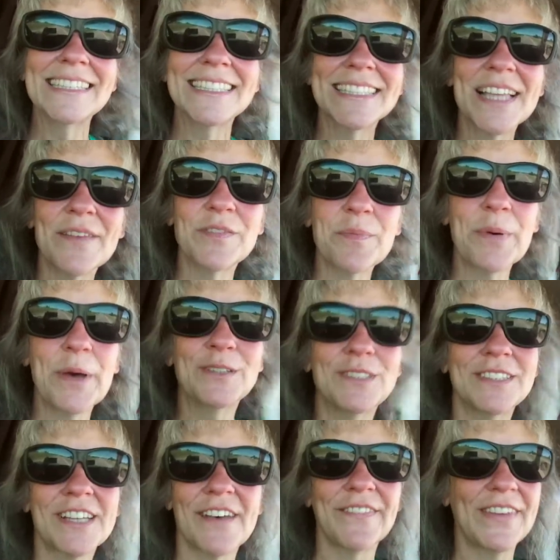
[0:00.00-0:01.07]
just left the
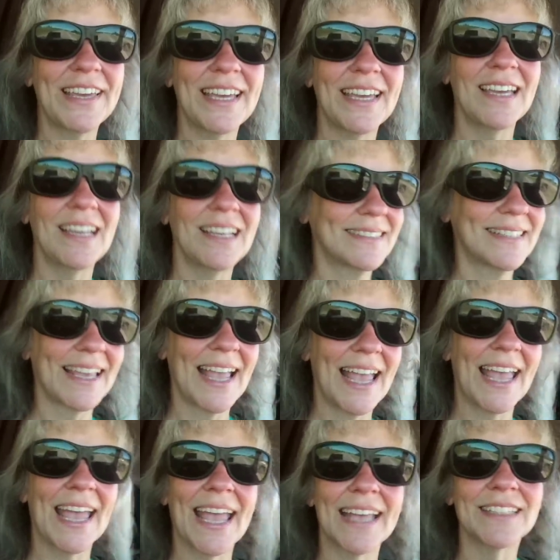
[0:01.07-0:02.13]
post office,
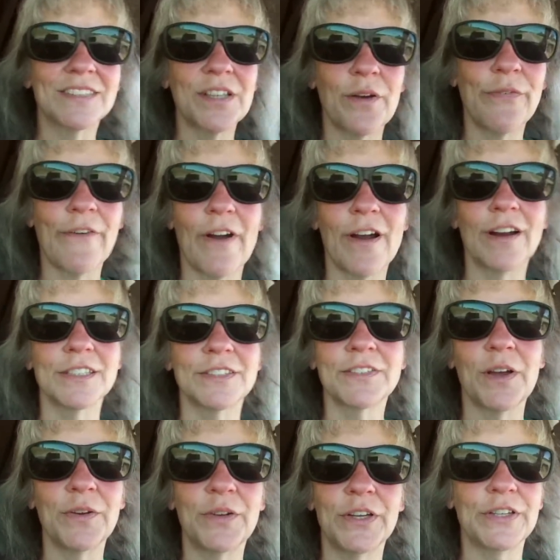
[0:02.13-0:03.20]
and so far,
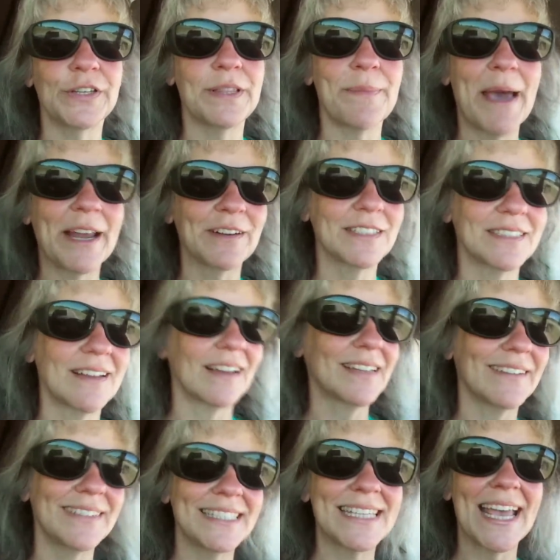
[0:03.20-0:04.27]
so good. The battery's not
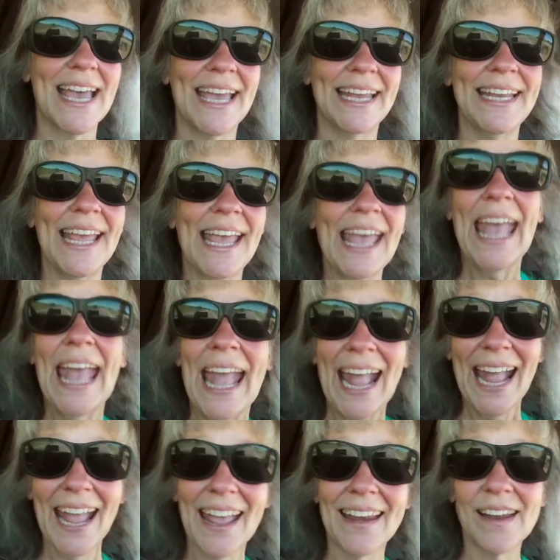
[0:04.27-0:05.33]
going dead.
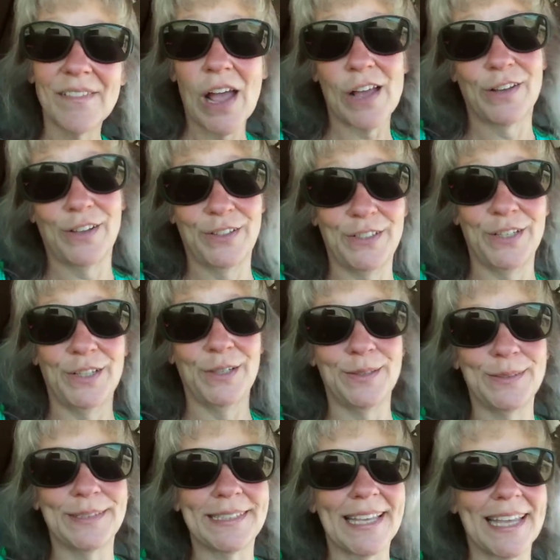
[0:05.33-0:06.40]
And I've got good
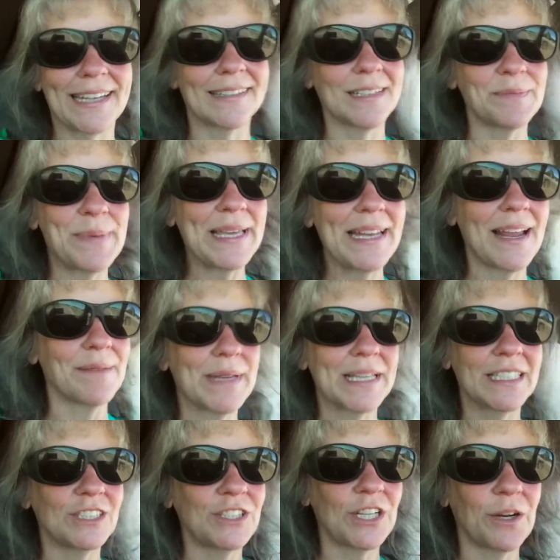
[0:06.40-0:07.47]
news. In a little bit, I'm
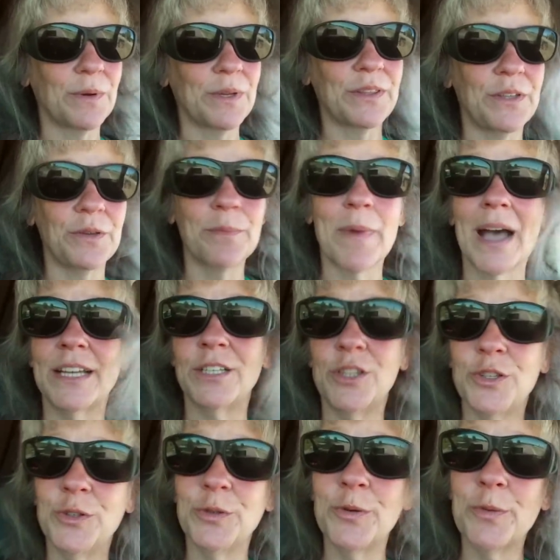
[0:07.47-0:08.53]
going to share with you my
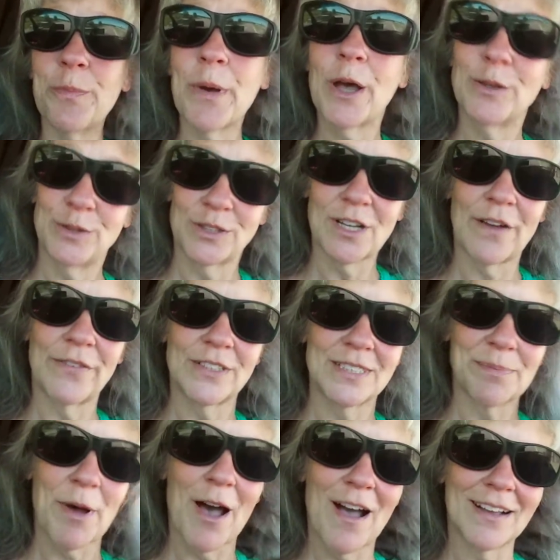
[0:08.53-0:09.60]
new post office
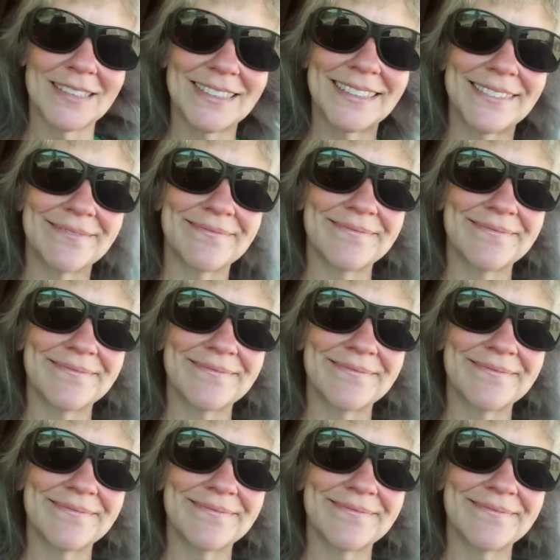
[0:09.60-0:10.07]
box.